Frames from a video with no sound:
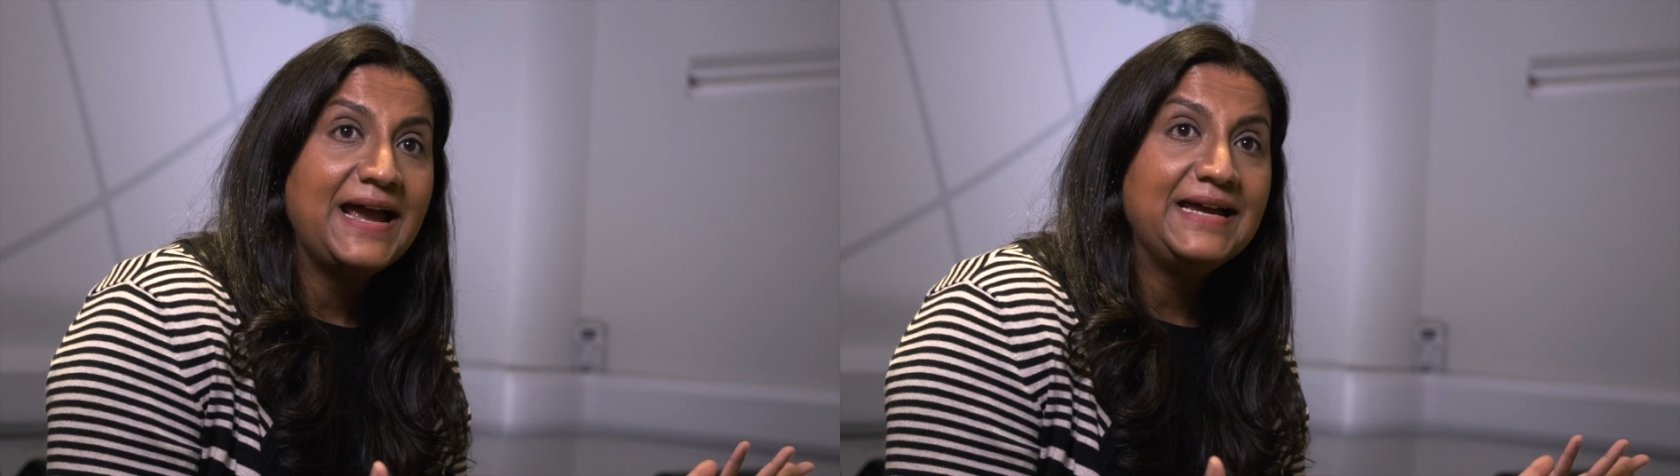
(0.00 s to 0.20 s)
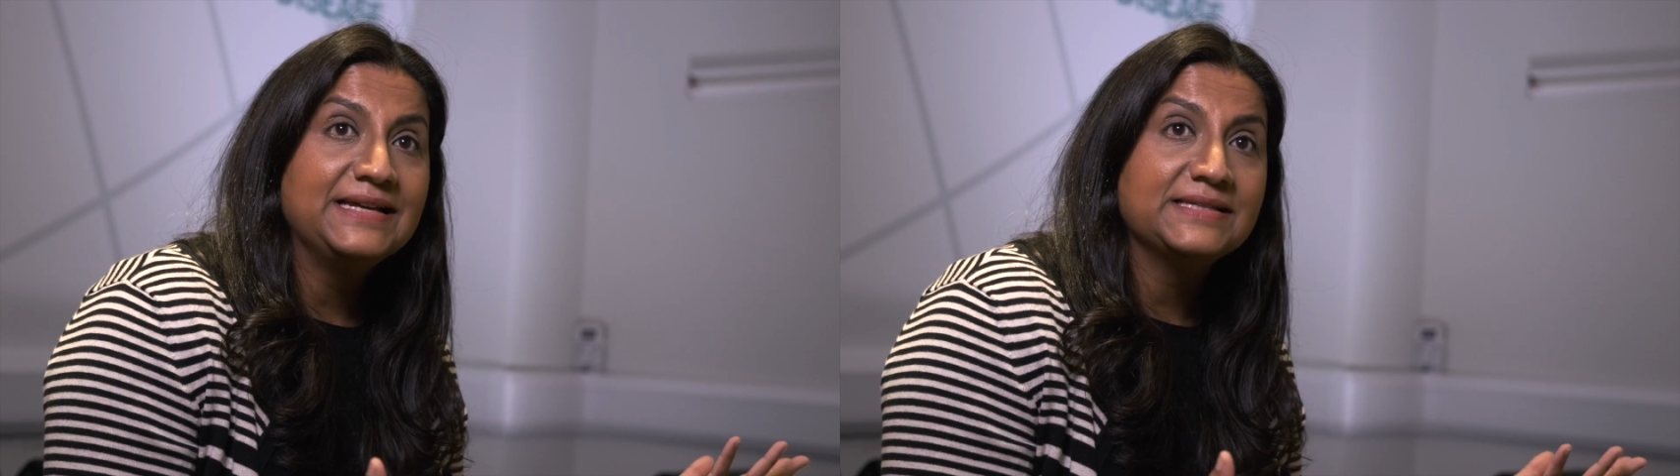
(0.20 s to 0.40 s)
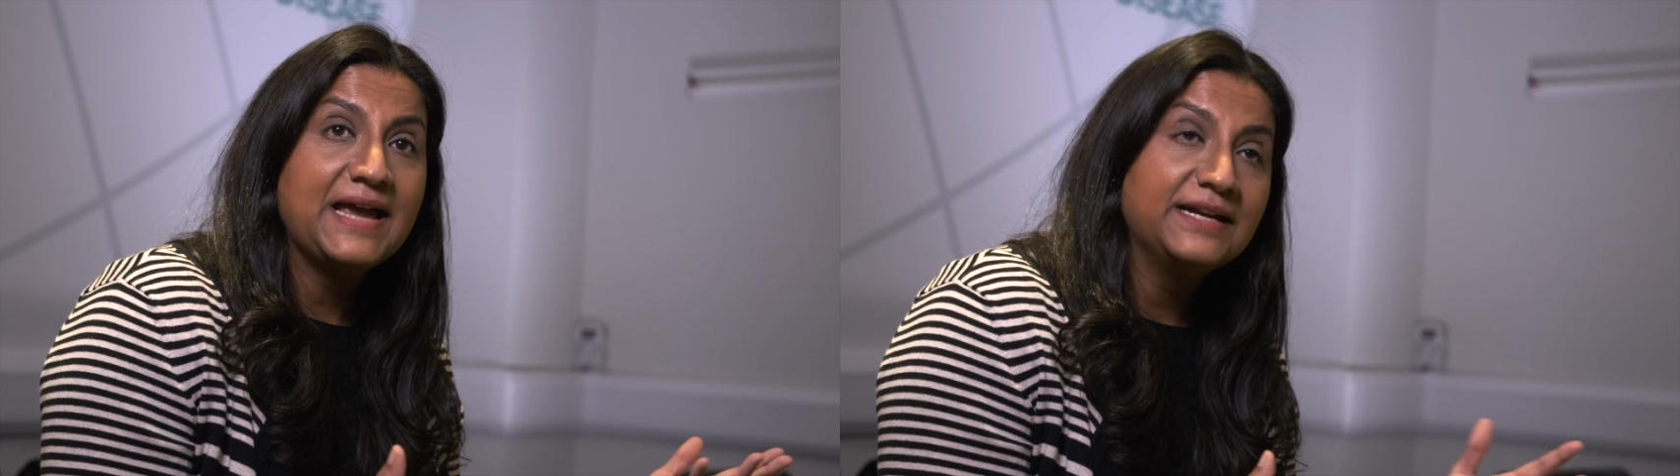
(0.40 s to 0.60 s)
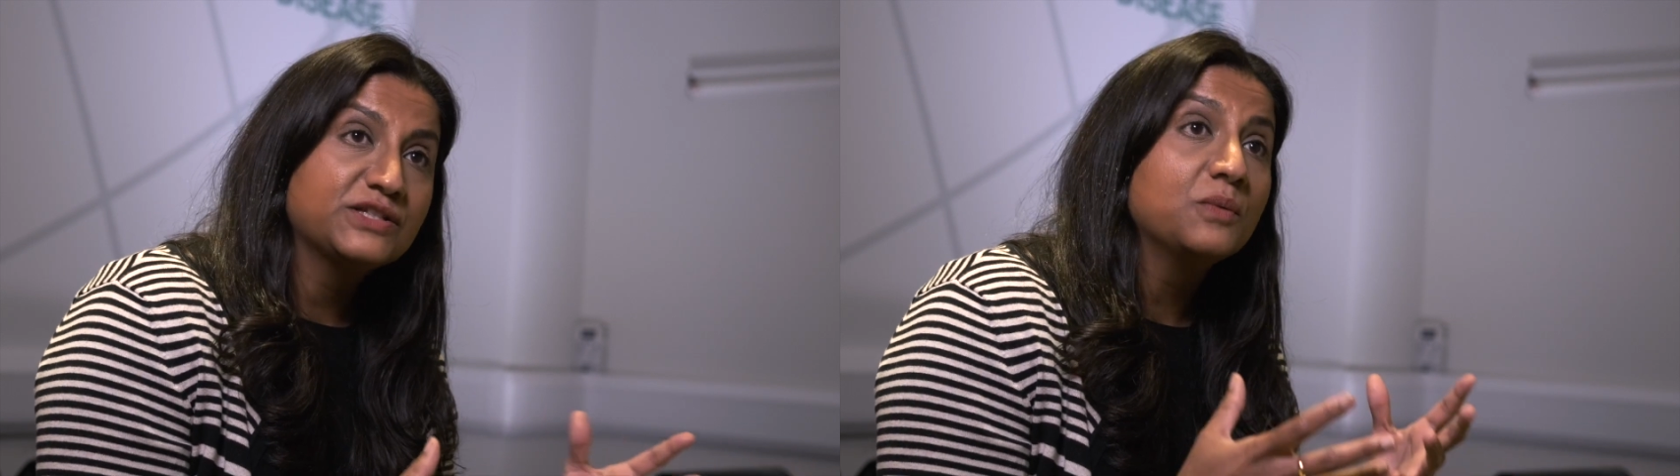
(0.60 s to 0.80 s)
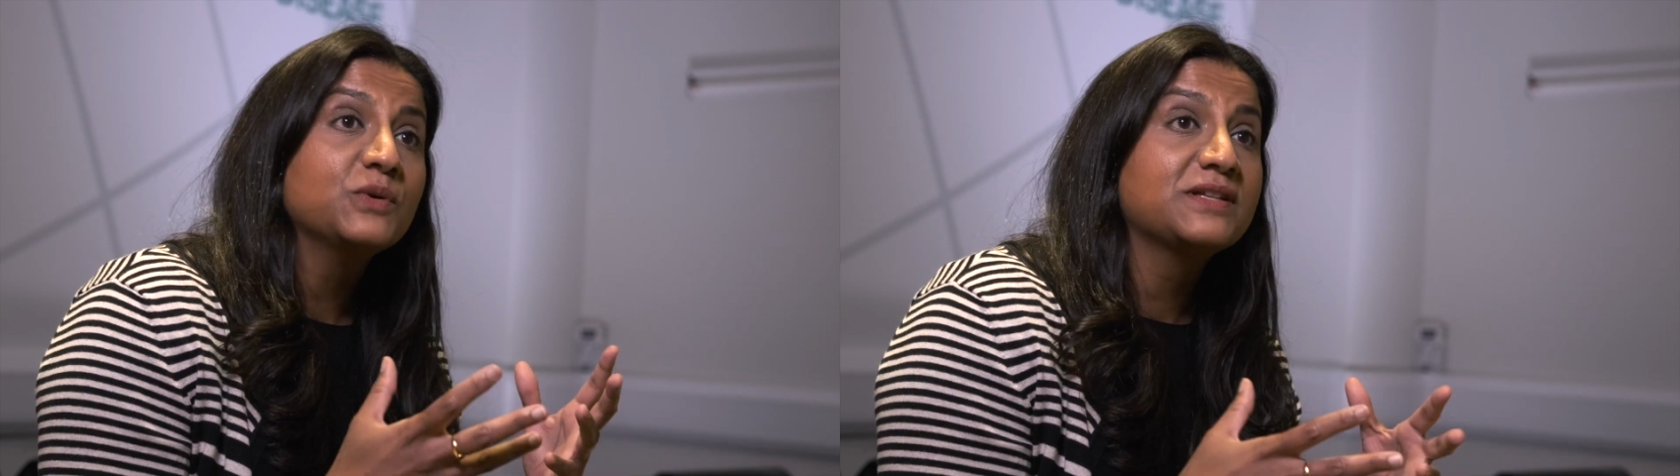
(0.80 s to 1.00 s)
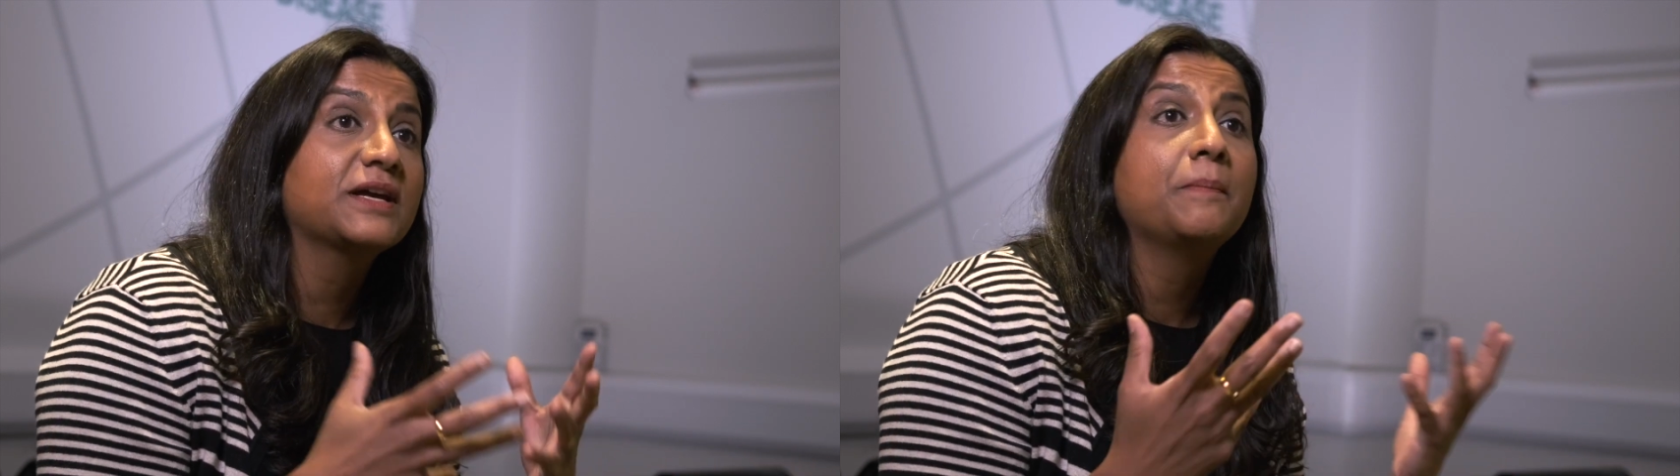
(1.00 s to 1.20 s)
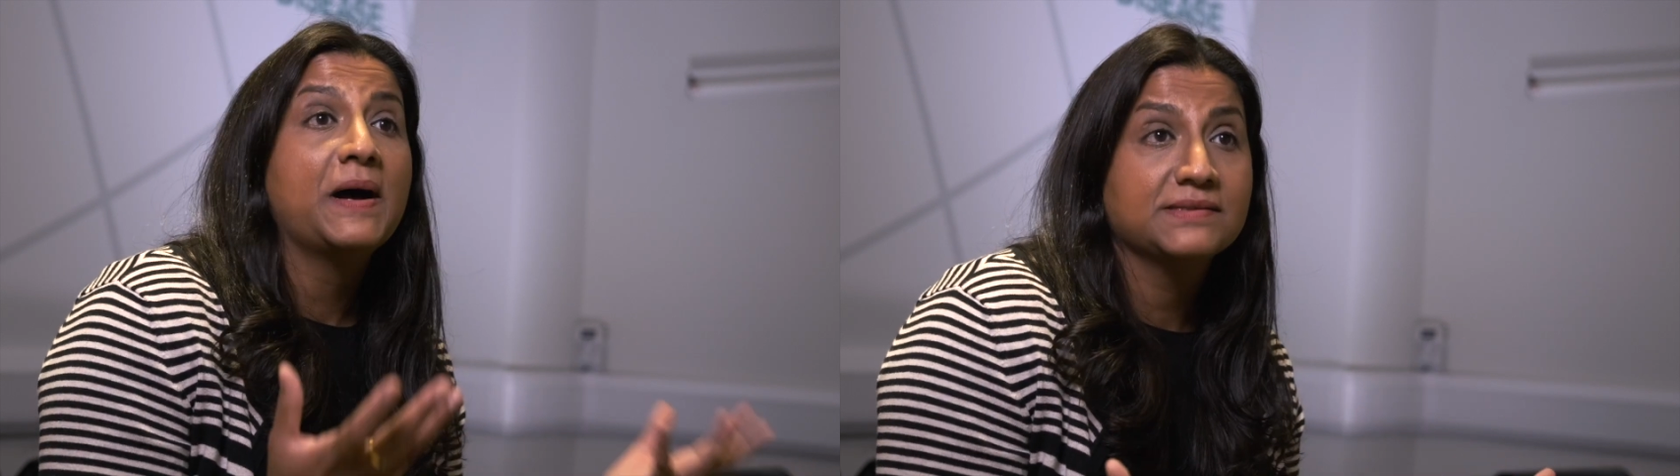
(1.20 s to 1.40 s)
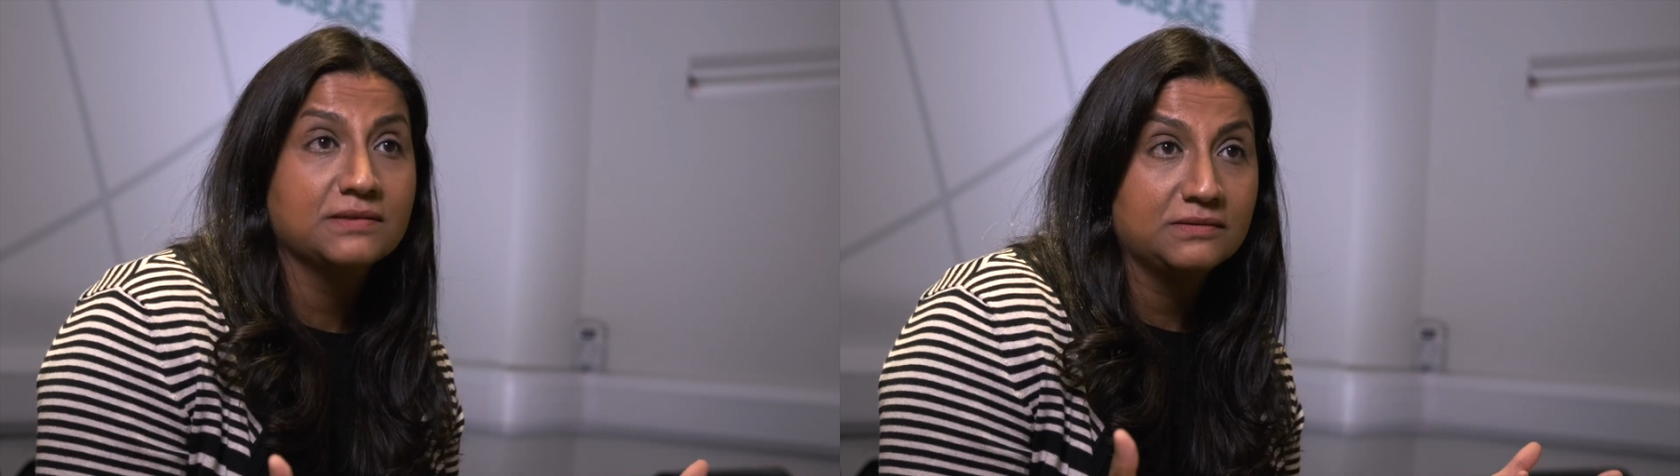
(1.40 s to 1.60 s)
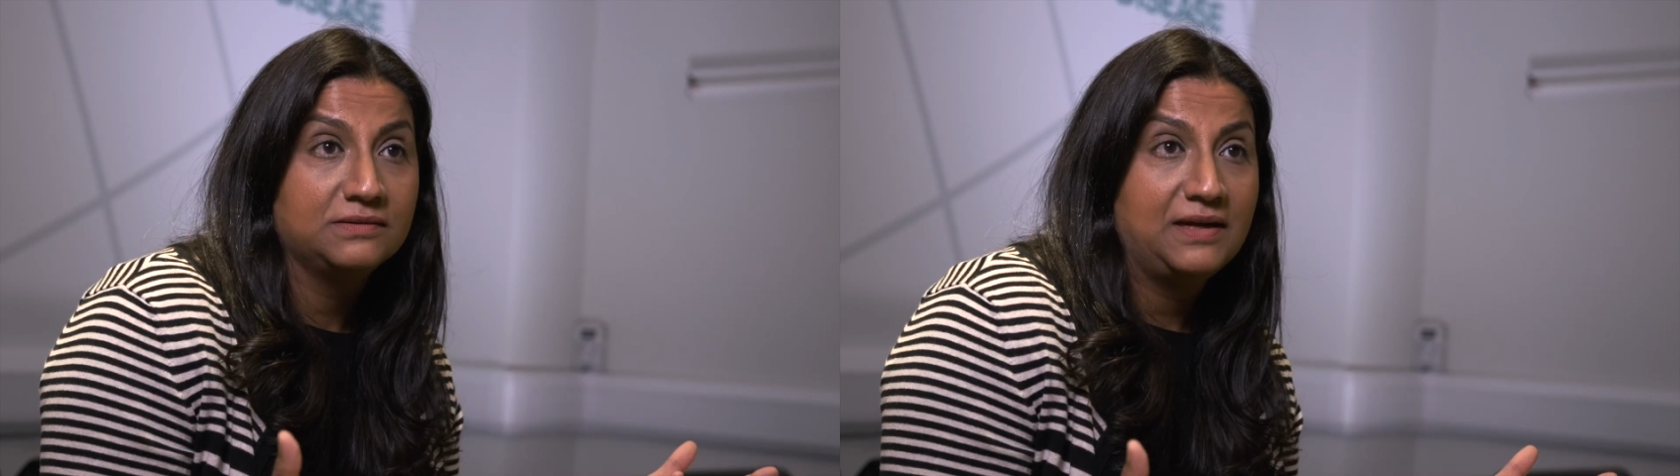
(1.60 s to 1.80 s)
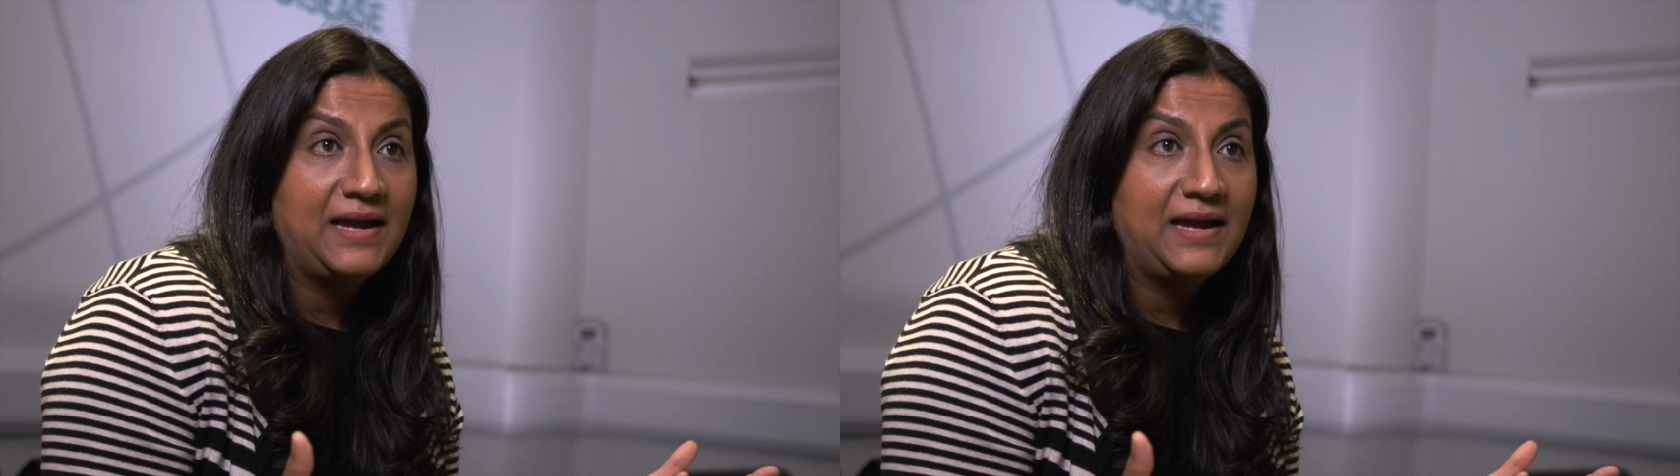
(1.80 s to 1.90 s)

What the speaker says: And it's almost like a puzzle.